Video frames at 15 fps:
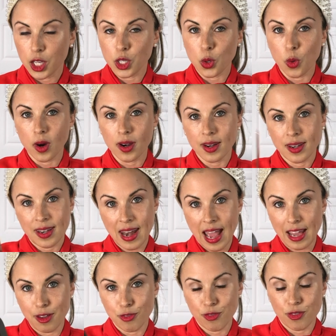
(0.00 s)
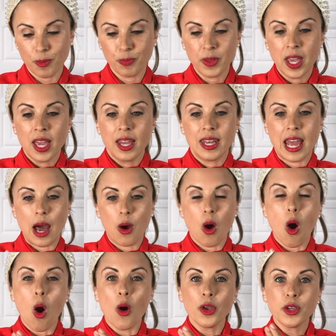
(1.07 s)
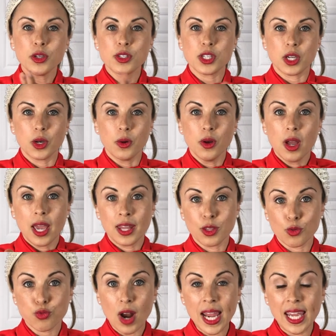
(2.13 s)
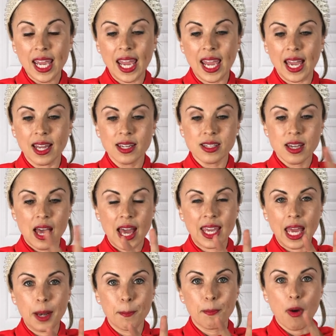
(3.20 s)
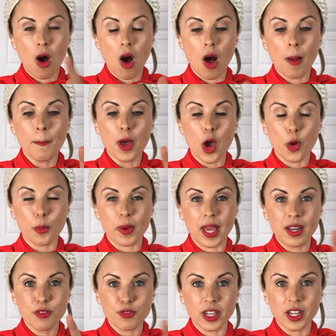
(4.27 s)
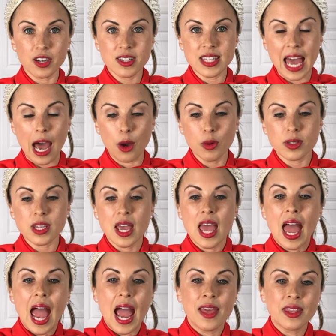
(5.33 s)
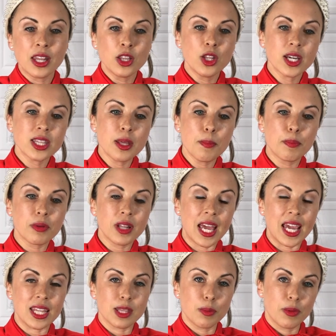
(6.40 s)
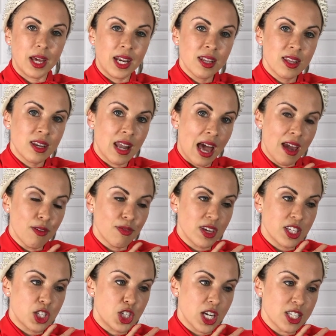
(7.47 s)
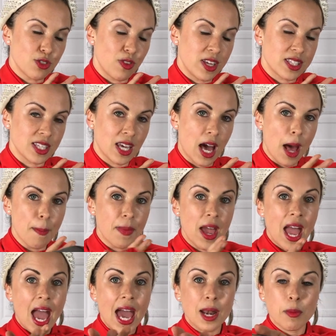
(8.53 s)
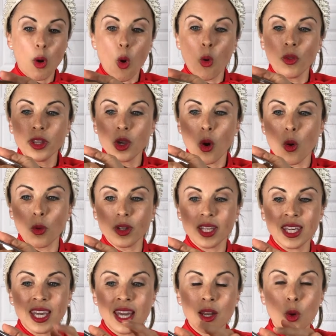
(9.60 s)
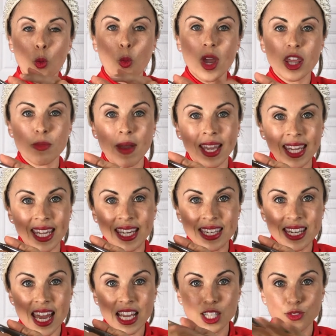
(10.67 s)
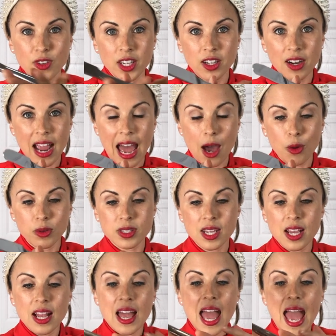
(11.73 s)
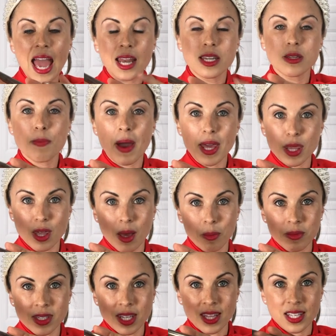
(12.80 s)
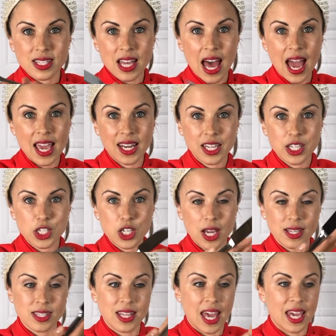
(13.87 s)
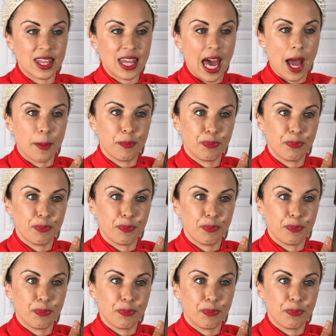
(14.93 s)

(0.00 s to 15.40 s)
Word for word: your knife. Now, all you do in the right hand, again, palm open, fingers out, and then look at the blade. The blade of the knife is just facing up, and I'm only holding it with my index finger out and my thumb to the side, just like that.